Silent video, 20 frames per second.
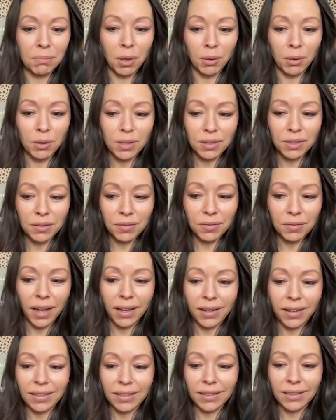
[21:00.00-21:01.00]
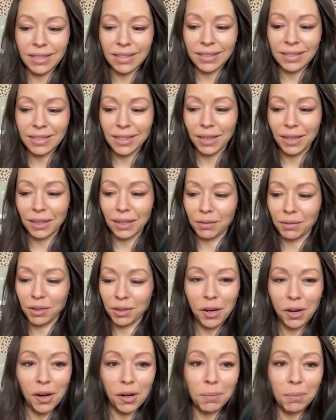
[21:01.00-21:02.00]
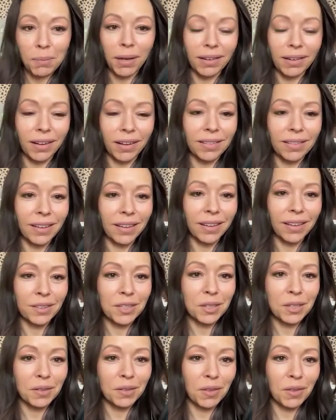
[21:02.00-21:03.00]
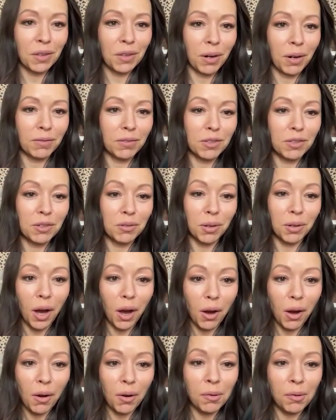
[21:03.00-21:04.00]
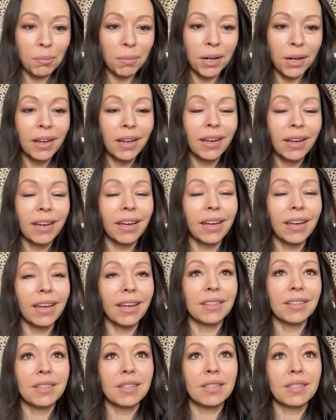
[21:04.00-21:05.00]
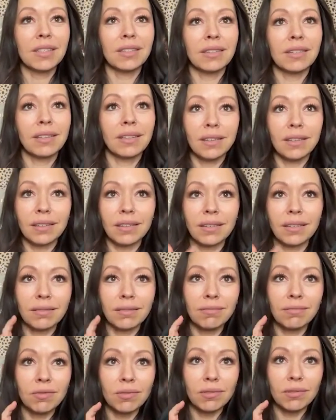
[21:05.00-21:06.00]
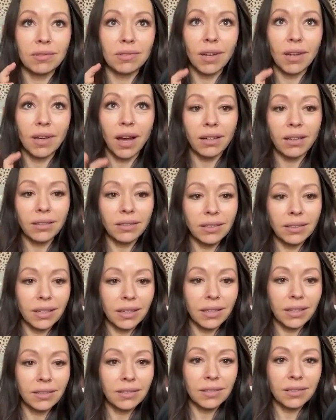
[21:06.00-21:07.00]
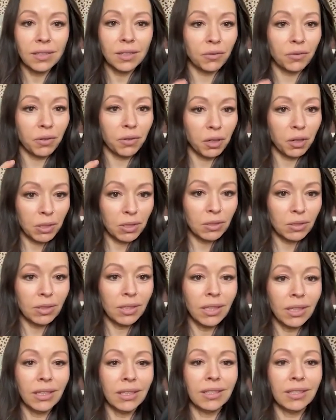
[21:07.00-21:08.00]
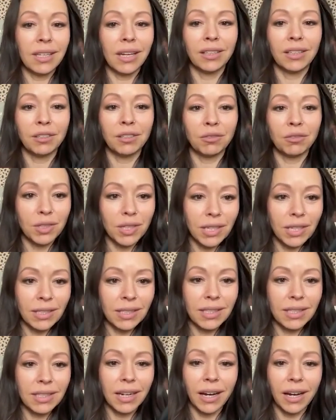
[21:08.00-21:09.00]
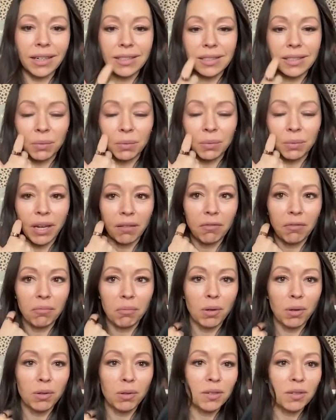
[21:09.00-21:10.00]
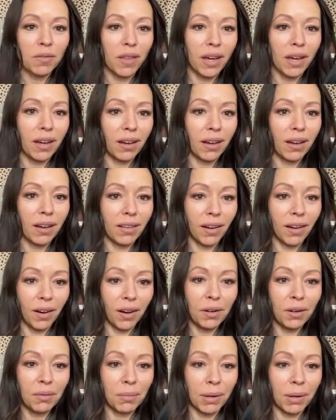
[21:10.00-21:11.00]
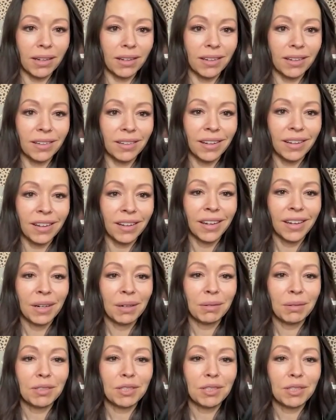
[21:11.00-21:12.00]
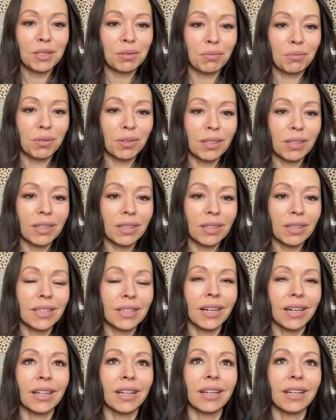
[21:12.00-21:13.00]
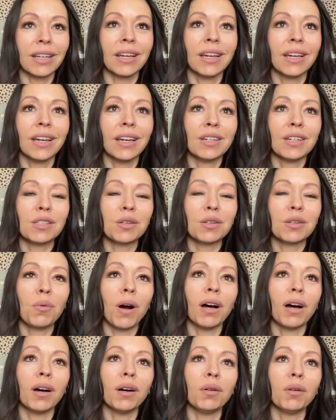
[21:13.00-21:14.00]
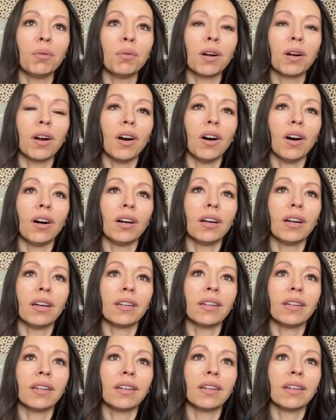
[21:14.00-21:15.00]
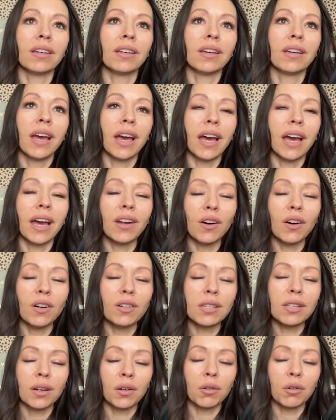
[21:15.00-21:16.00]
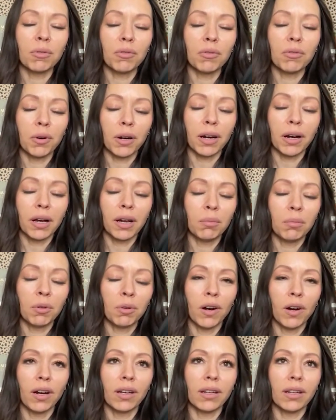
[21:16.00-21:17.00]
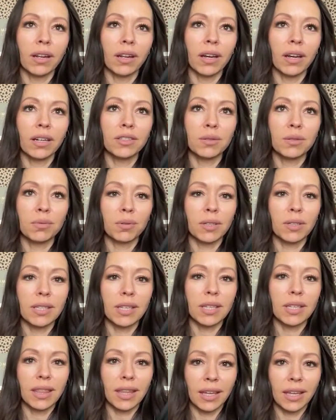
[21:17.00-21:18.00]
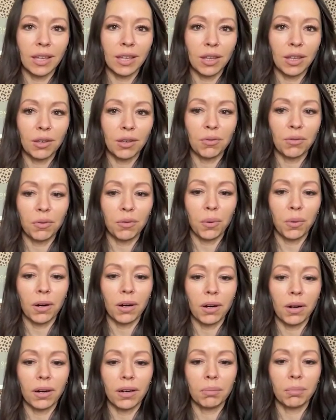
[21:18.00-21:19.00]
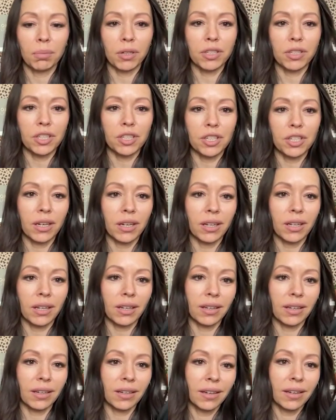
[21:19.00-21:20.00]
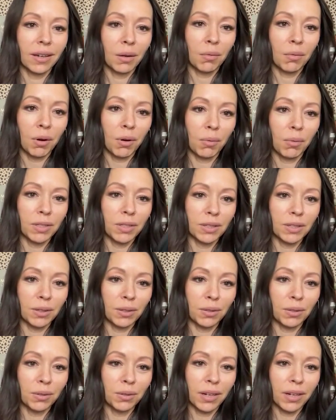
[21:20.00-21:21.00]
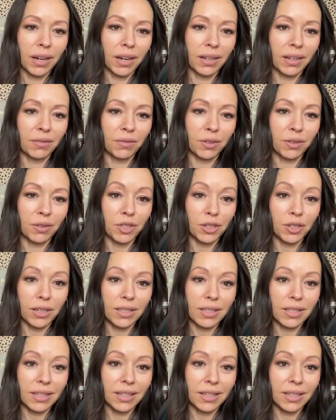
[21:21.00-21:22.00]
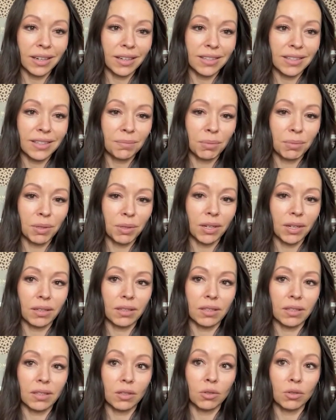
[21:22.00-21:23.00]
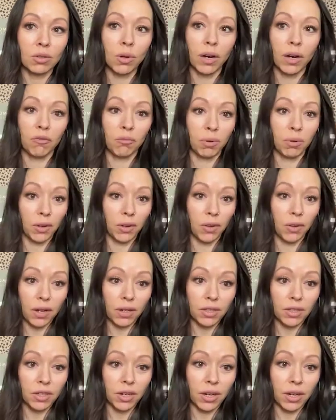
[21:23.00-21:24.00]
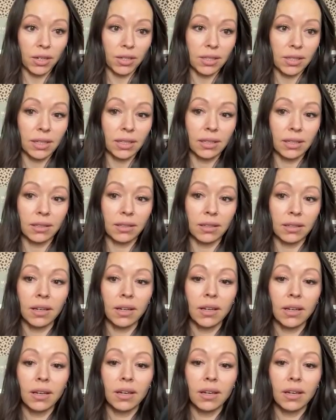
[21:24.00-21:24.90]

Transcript: most of that is inside of your cockpit, and the other stuff that you have to do at home is dialed in to your fundamental needs and your routine stacks. And we have most of that automated, which is really exciting. So while we're on, and also before I move on, I just want to say thank you for appreciating what we do and for trusting us because you have put a lot of trust in